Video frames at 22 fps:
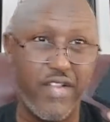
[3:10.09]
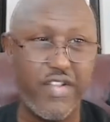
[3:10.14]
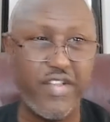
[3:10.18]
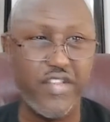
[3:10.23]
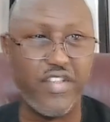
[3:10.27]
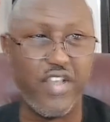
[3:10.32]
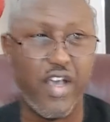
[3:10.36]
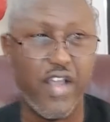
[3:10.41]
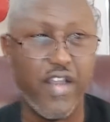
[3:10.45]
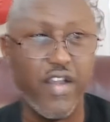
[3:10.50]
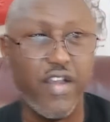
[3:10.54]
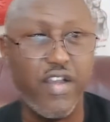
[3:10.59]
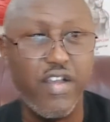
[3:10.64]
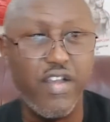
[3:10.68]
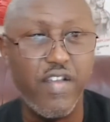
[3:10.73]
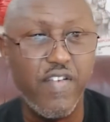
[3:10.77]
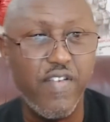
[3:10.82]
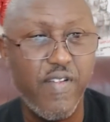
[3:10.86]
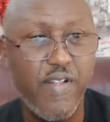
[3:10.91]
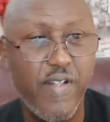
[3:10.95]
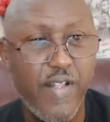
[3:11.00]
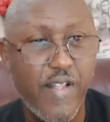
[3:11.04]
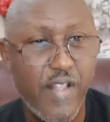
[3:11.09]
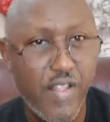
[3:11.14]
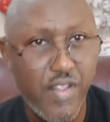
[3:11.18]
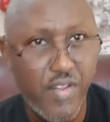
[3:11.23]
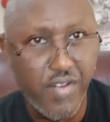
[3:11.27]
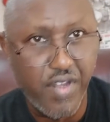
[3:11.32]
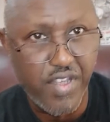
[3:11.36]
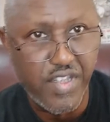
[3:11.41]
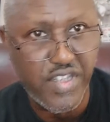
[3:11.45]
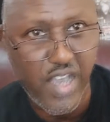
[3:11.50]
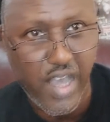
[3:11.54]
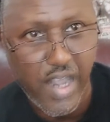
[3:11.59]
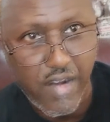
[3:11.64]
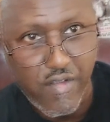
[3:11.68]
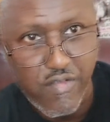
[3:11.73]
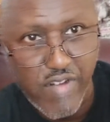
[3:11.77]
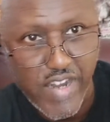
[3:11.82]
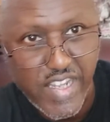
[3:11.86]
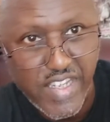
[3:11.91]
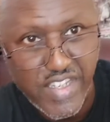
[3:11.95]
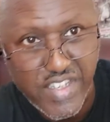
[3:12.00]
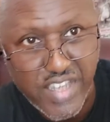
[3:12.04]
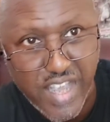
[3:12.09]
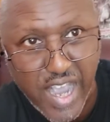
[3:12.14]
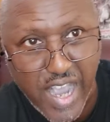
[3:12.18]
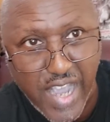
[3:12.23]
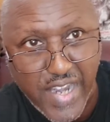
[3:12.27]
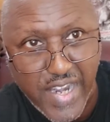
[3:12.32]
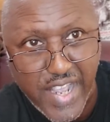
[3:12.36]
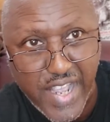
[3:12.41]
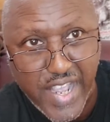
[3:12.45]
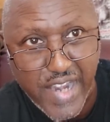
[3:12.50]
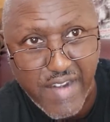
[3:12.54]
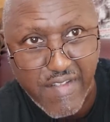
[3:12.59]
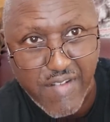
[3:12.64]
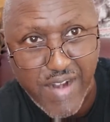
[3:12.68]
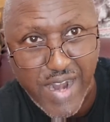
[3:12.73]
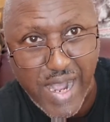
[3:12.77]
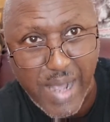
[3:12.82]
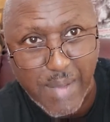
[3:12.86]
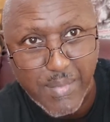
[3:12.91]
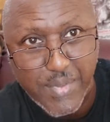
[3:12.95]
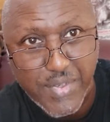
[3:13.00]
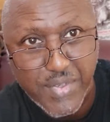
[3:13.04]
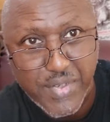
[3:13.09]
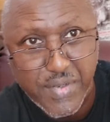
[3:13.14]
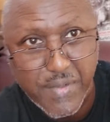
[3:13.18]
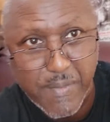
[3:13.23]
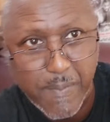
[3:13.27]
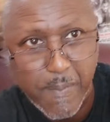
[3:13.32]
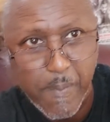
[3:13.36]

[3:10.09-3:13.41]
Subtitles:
These are the ringside hand wraps.